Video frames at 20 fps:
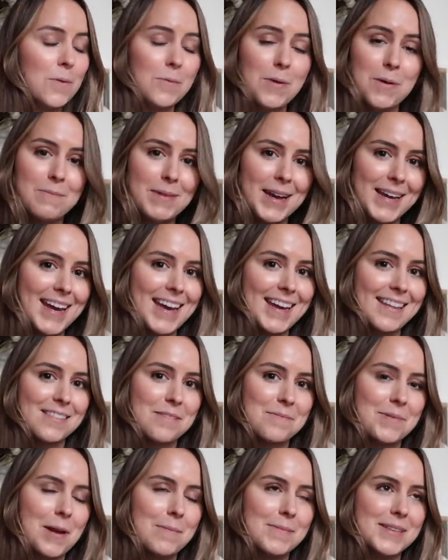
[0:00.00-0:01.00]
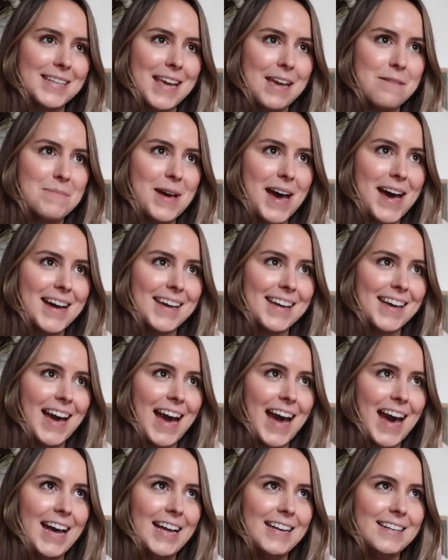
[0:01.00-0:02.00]
went back in, the plumbers came back,
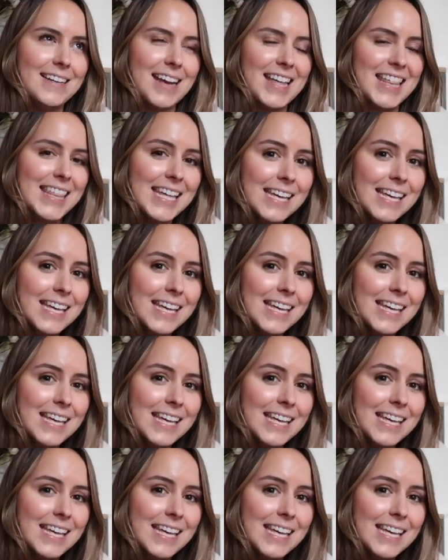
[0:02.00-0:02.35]
and I